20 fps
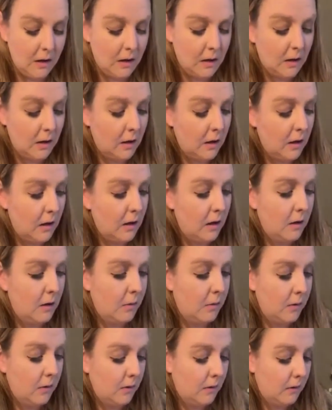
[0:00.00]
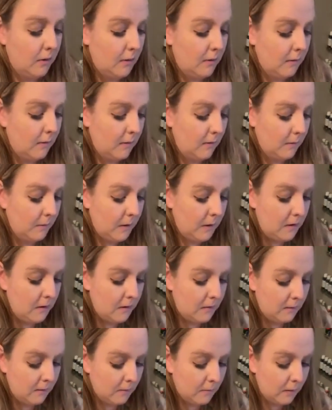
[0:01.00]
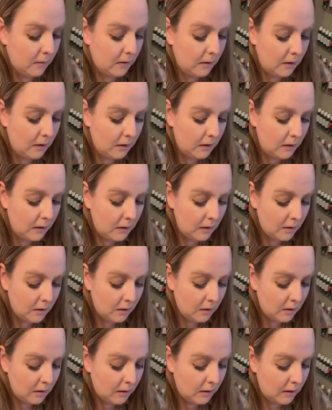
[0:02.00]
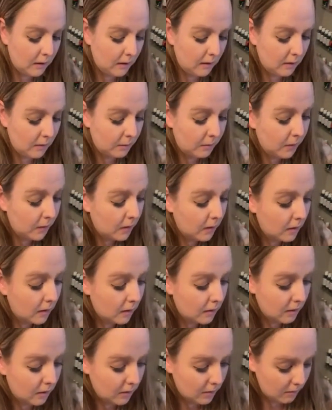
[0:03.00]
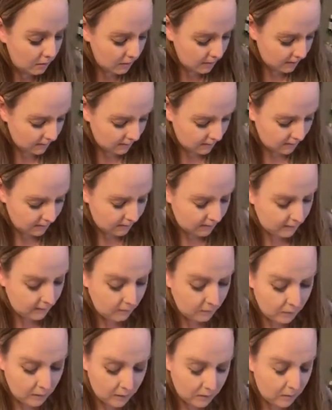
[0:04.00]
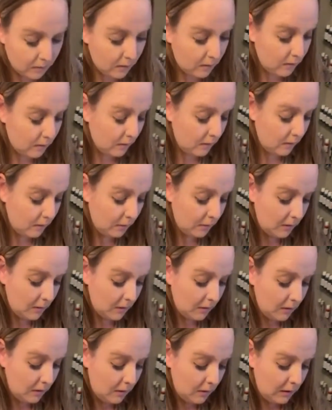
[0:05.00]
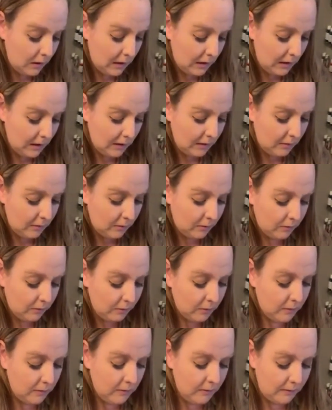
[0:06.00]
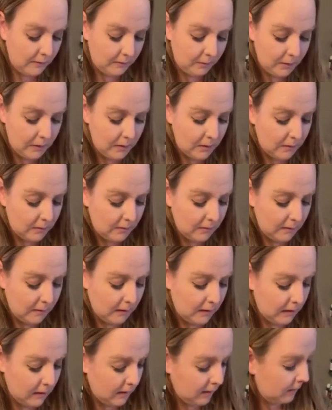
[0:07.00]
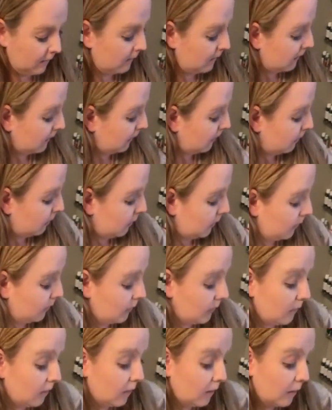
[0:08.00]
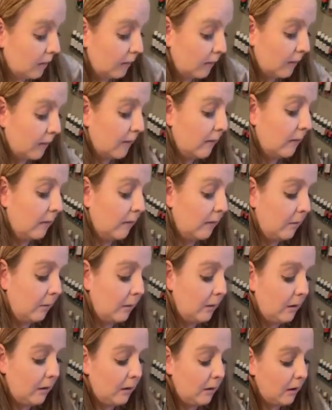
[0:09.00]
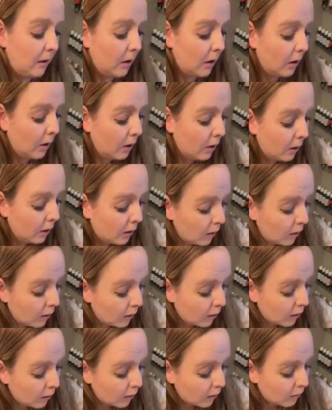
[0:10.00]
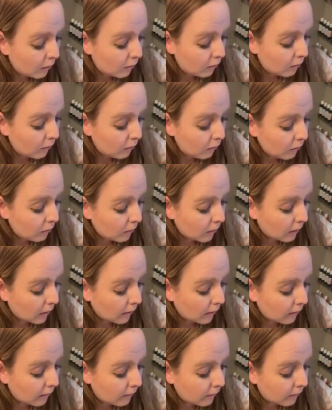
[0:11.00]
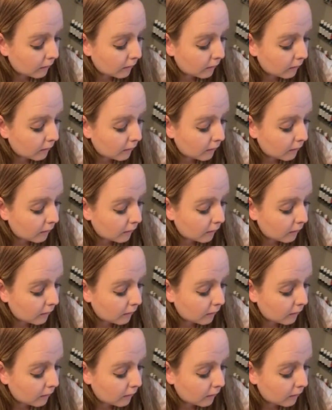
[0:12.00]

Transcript: And put this piece right here at the bottom. It's gonna say welcome. I'll glue on this piece that I accidentally broke off because I was being too rough.